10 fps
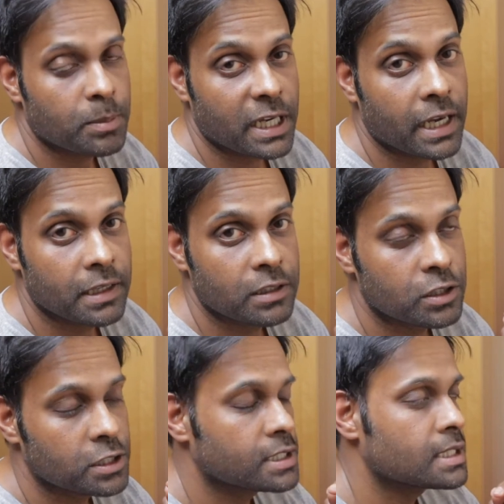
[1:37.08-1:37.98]

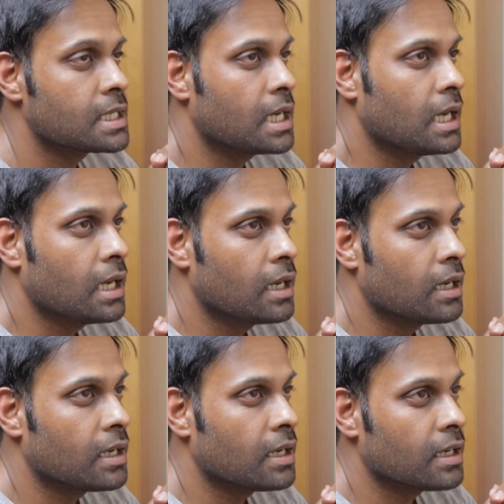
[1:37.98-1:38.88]
Piguets.
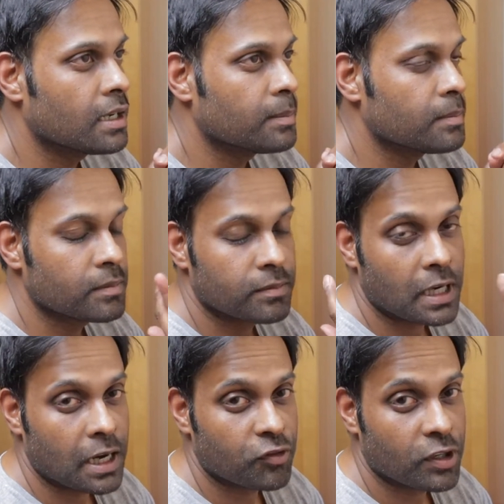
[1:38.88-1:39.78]
I
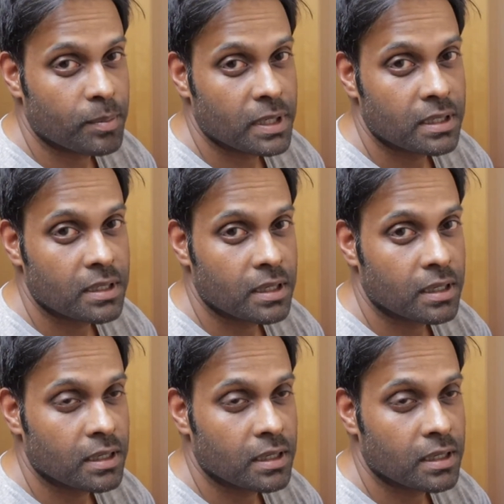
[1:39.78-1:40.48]
have to admit